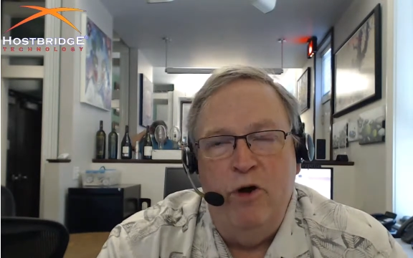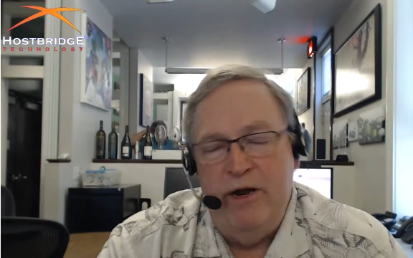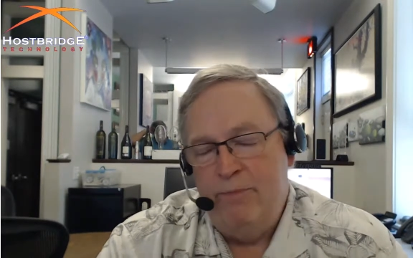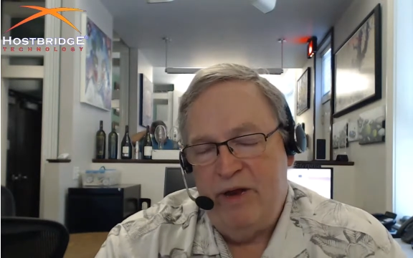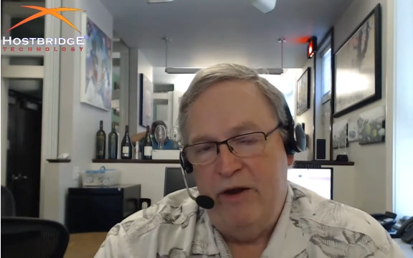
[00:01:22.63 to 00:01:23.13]
When an
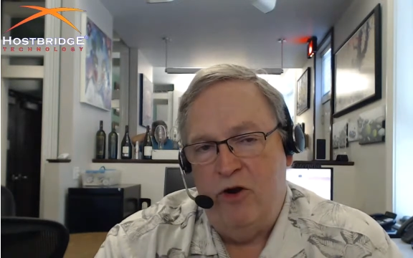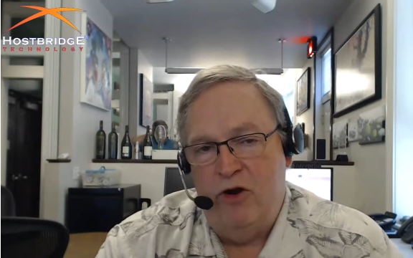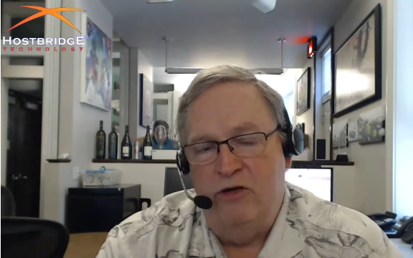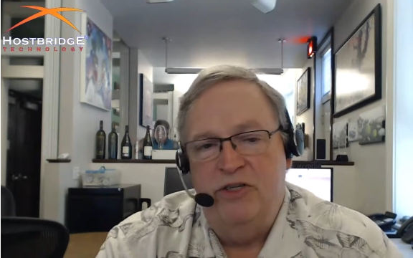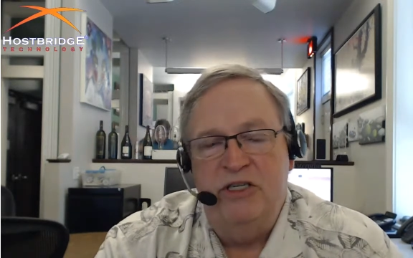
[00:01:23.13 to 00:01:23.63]
update
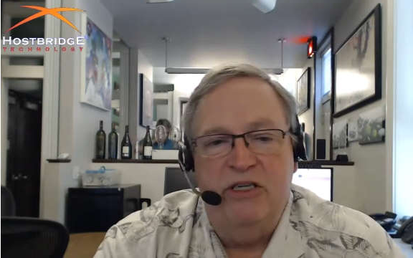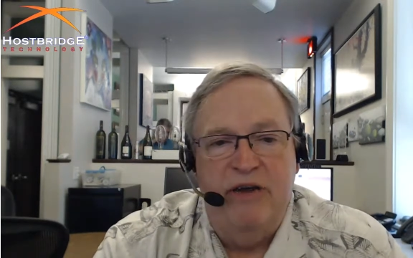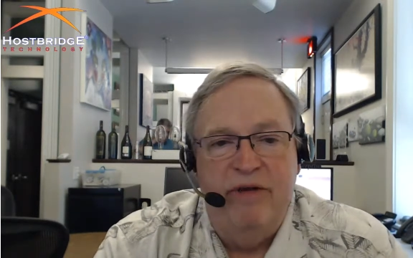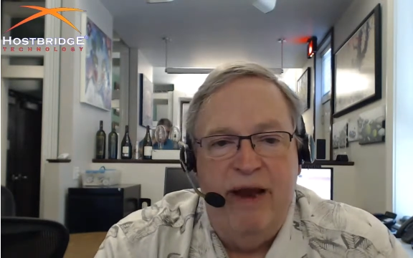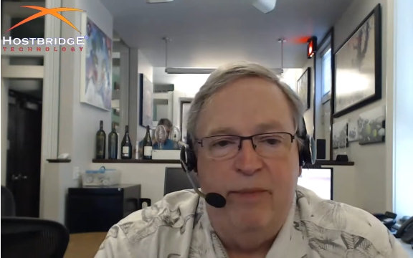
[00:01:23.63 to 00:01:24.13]
occurs
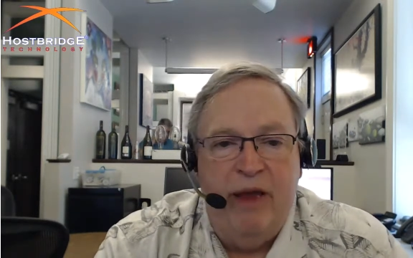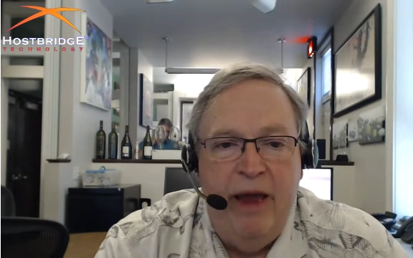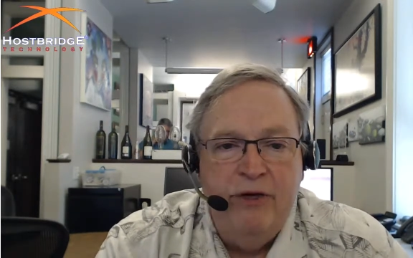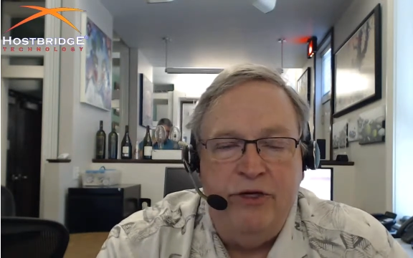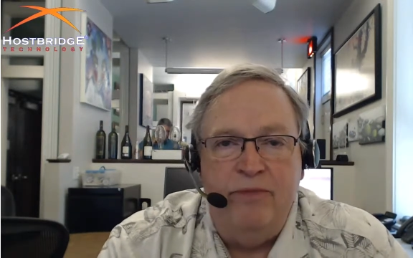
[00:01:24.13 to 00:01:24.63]
inside of an
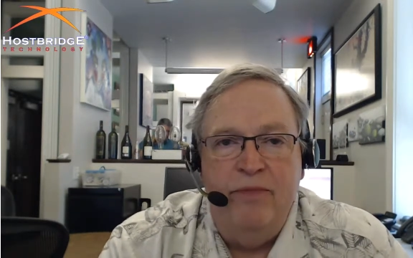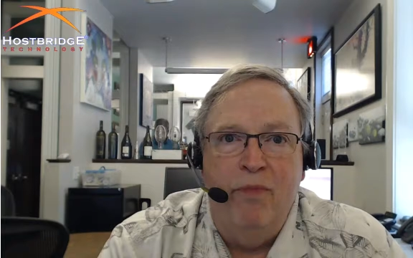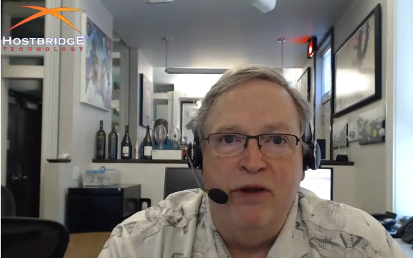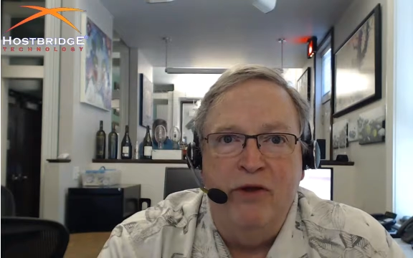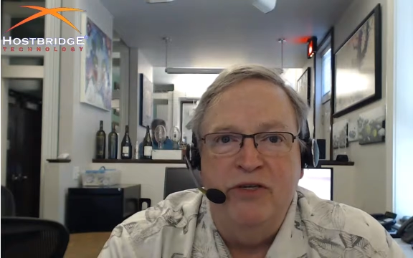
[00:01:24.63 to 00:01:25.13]
application,
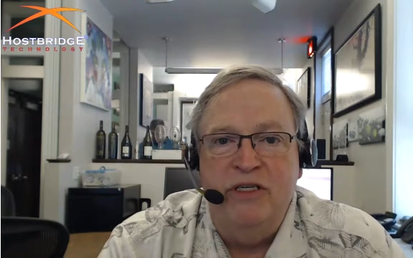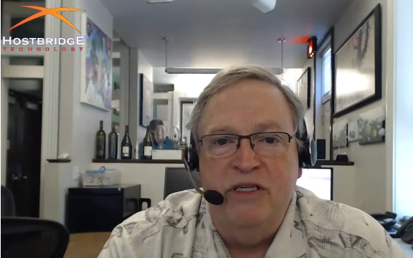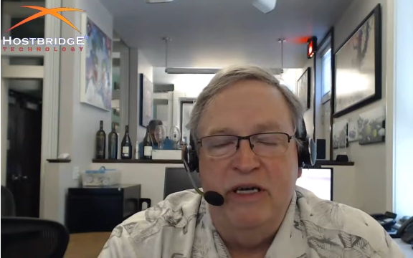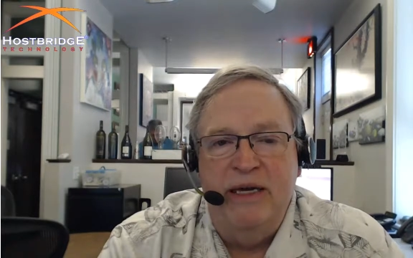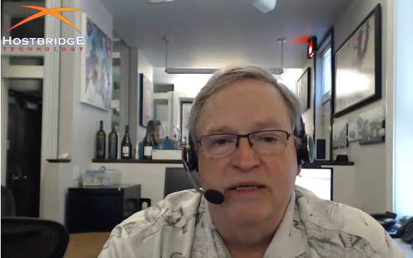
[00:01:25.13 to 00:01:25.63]
by using
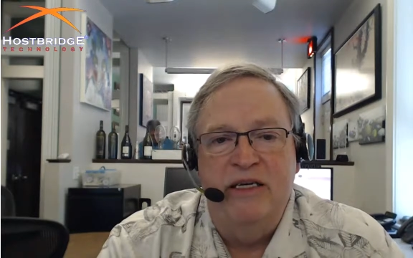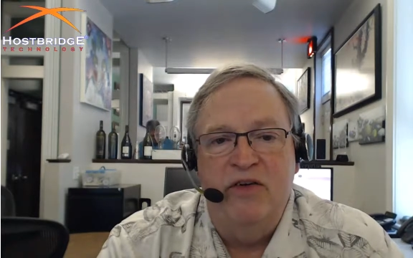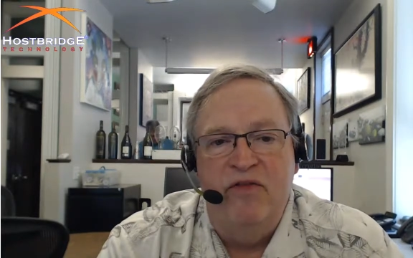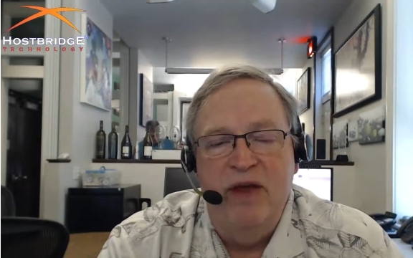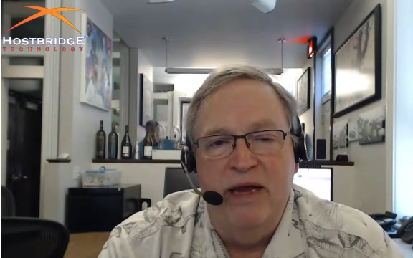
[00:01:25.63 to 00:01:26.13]

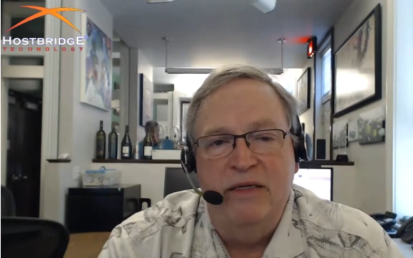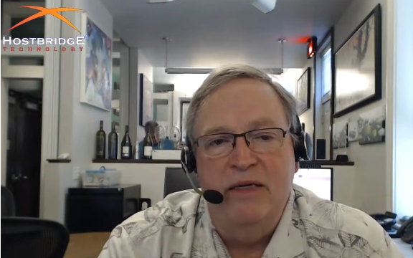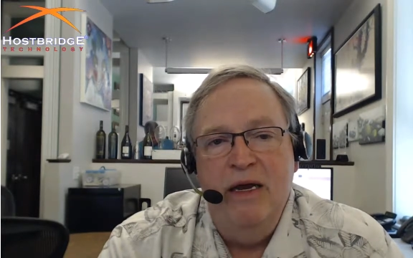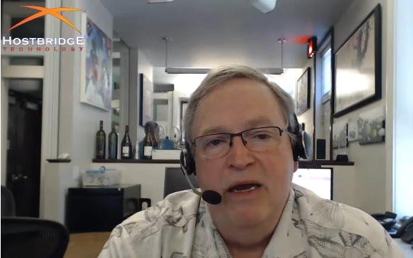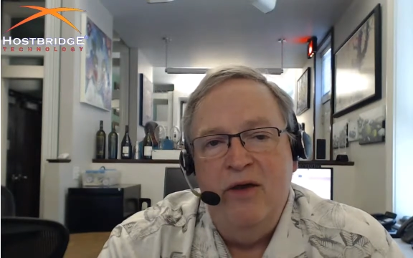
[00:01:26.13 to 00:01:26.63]
CICS
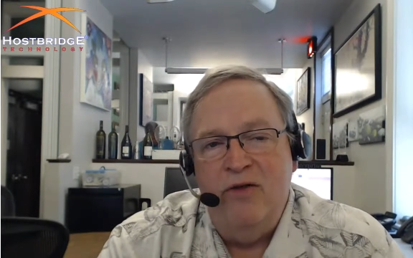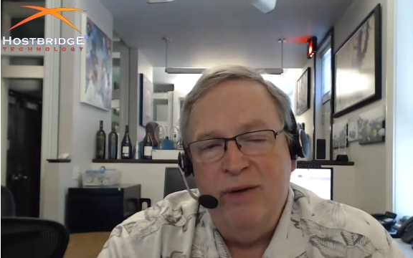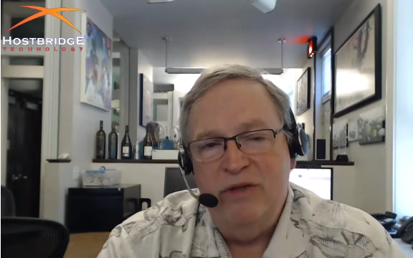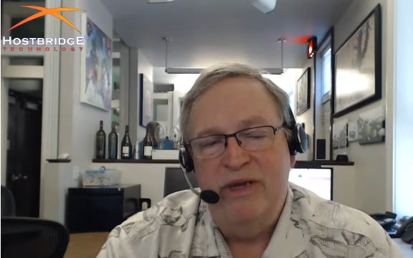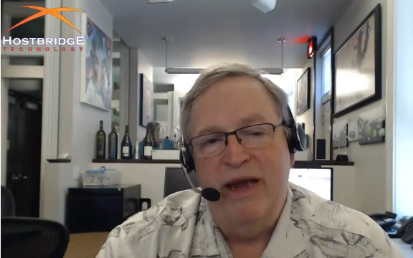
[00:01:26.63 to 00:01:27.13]
events,
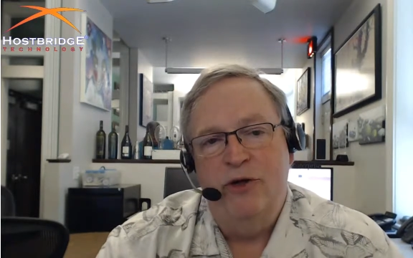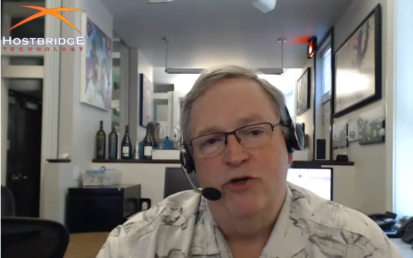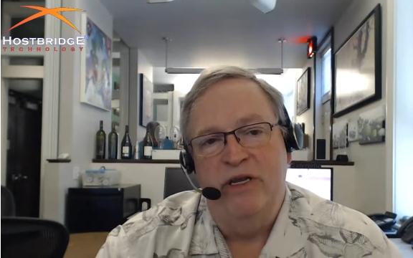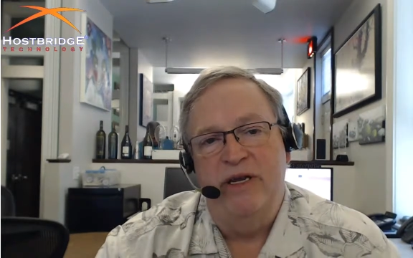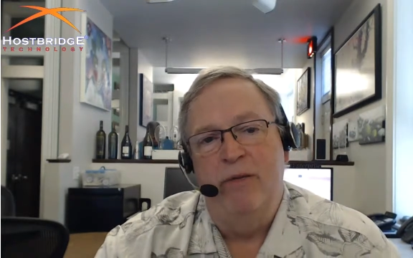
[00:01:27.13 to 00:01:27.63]
they're able to
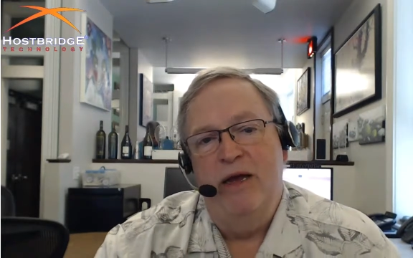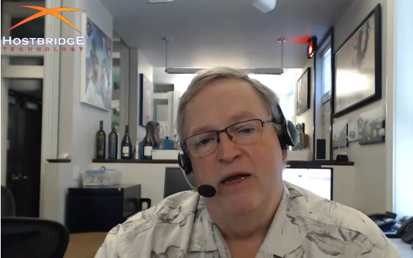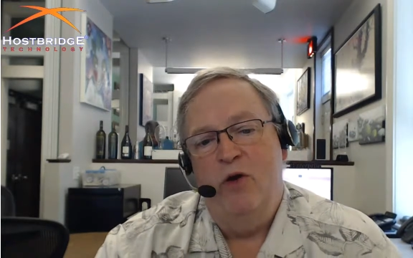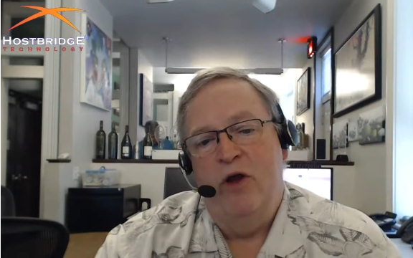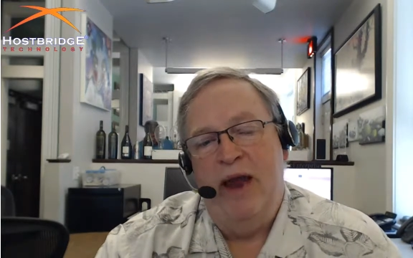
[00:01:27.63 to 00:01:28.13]
actually
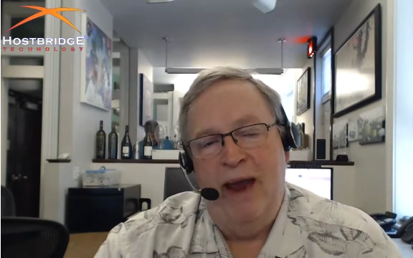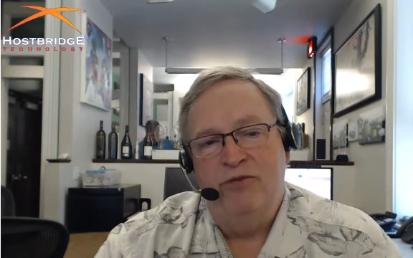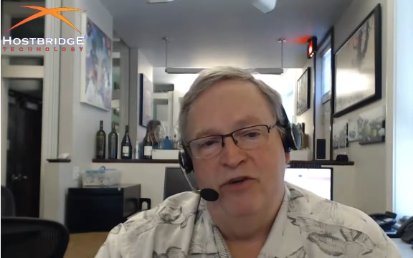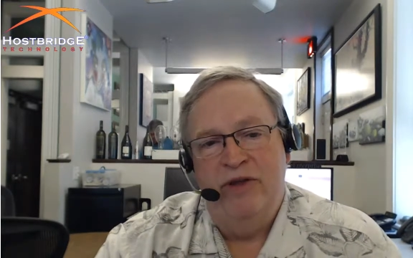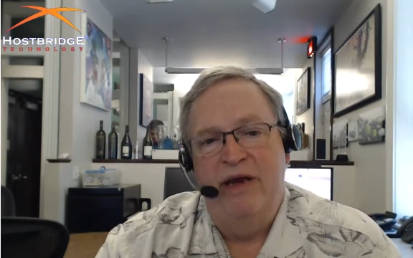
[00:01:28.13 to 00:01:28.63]

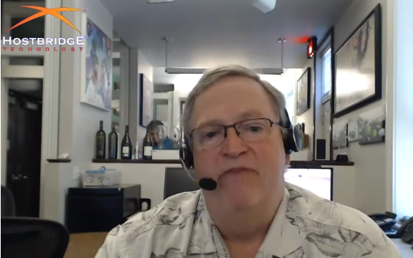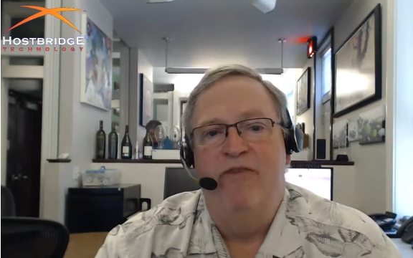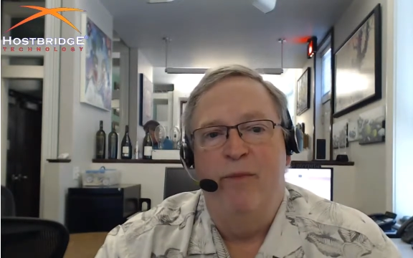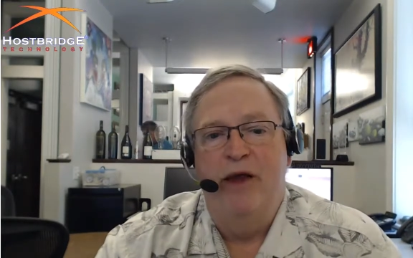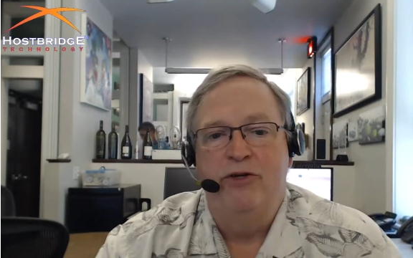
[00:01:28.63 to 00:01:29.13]
capture that
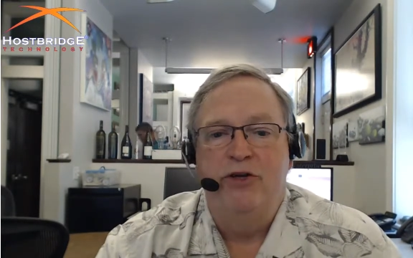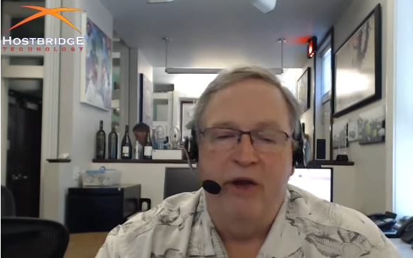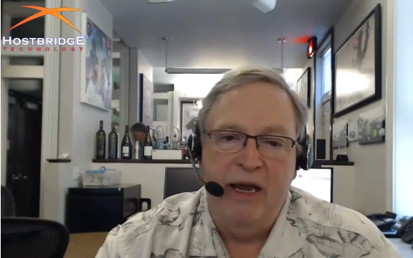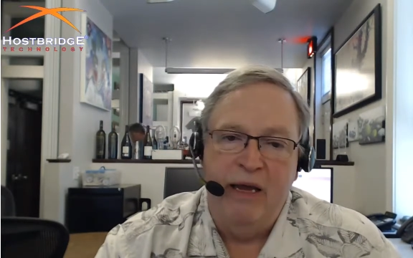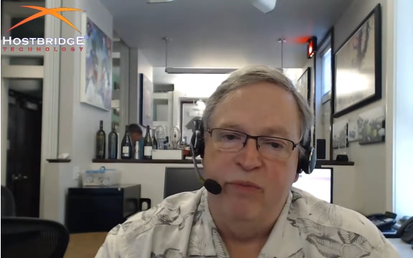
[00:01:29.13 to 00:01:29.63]

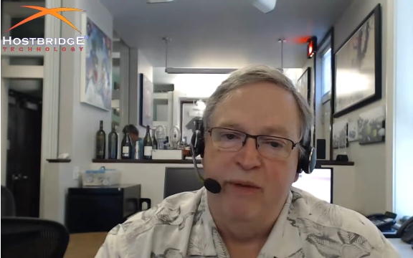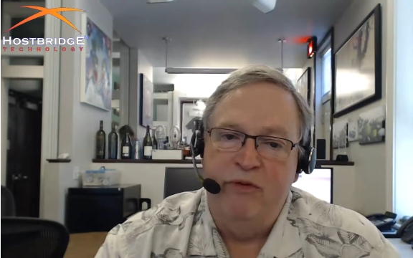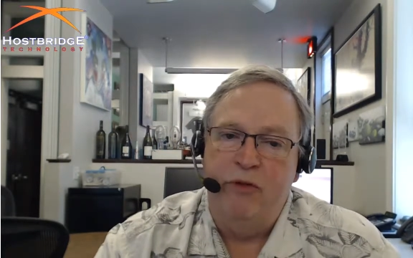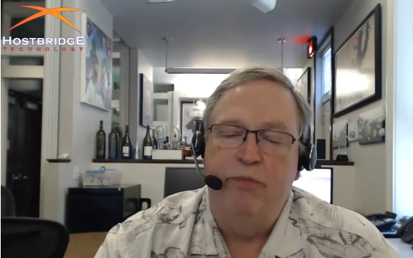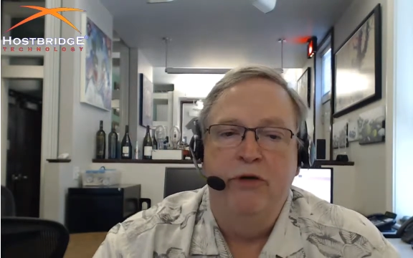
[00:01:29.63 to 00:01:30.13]
information and be
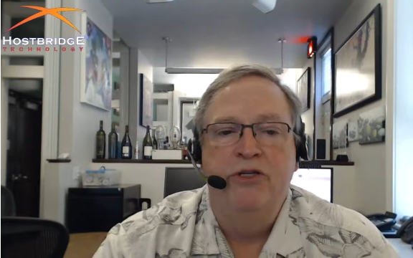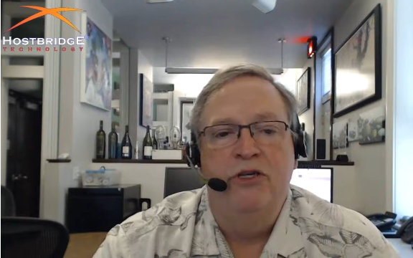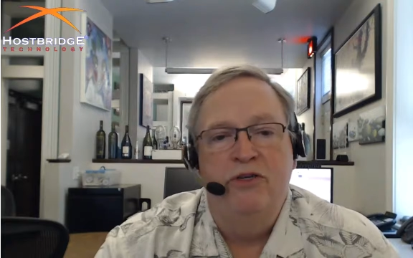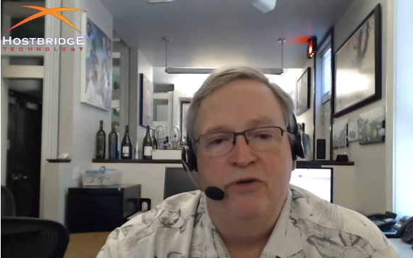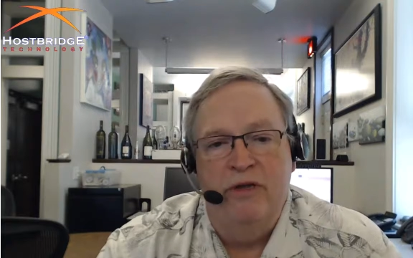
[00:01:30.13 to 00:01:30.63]
able to
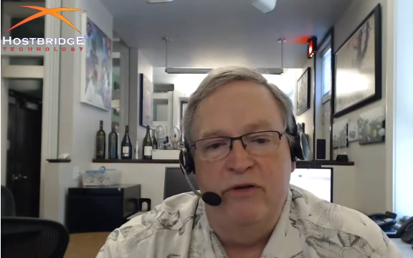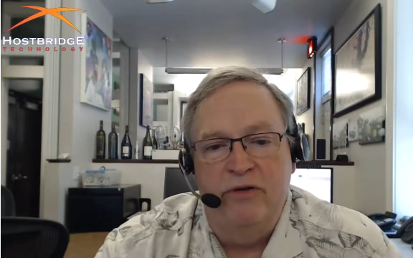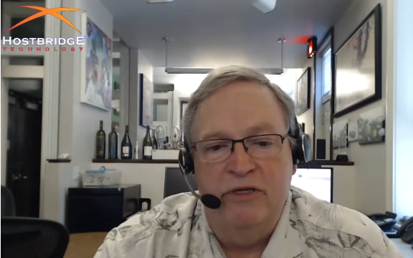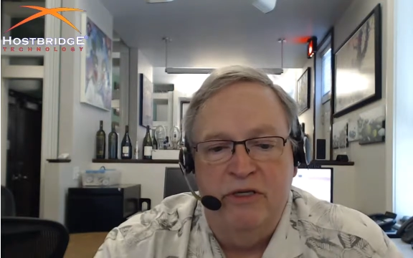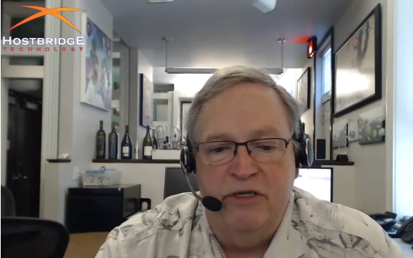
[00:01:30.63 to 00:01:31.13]
push it to
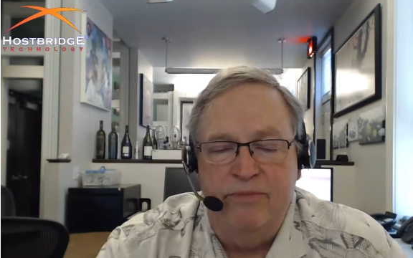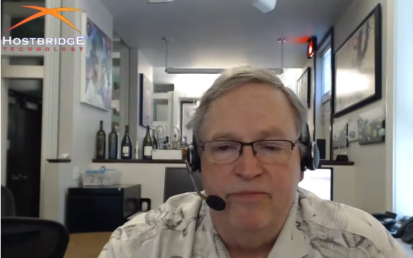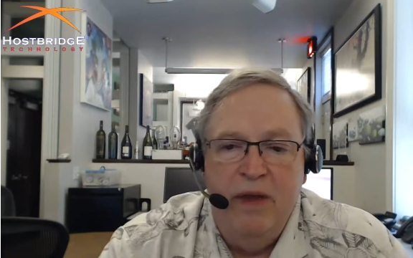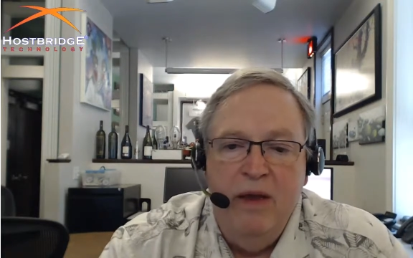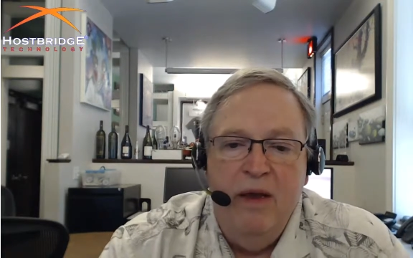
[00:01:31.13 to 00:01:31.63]
another system.